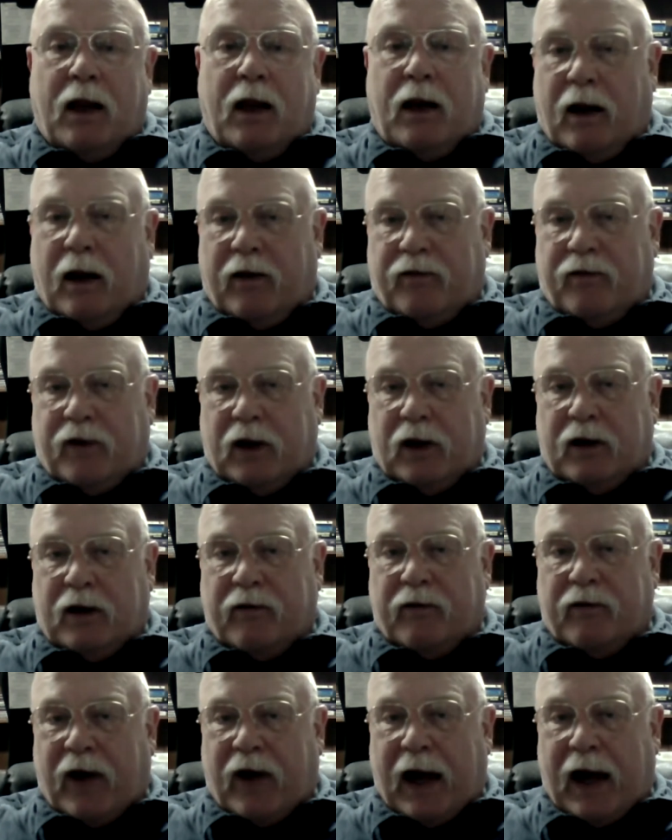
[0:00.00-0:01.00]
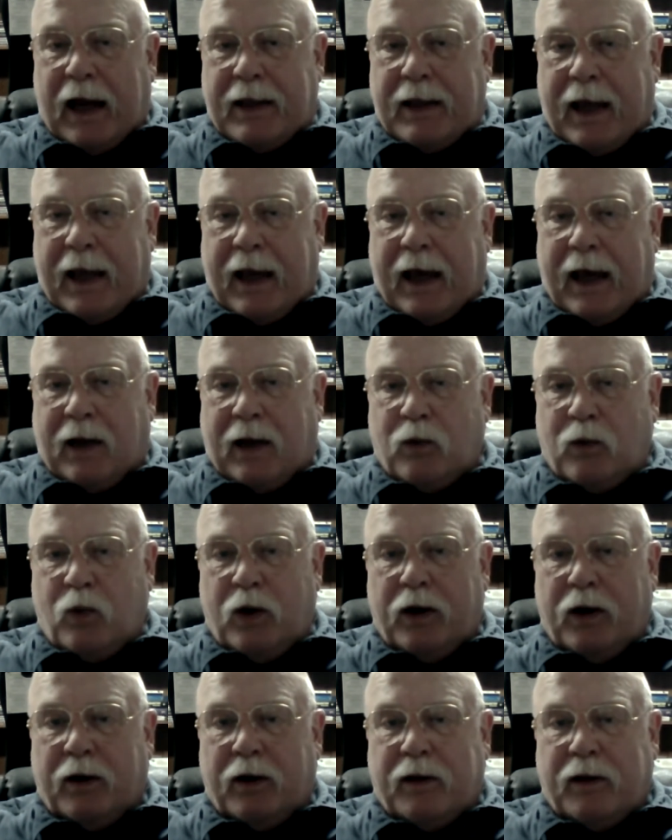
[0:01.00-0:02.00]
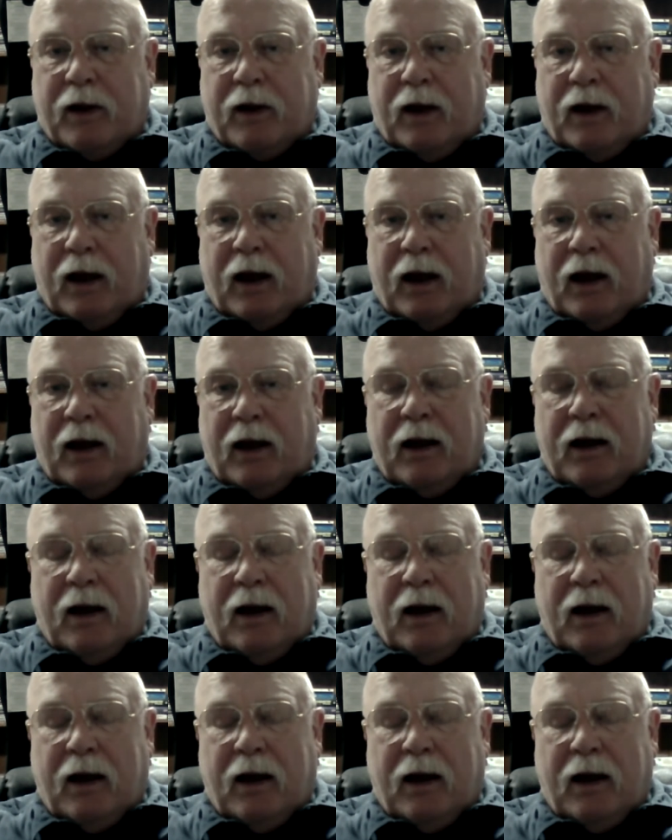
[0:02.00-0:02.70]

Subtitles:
Now, if they combine that with an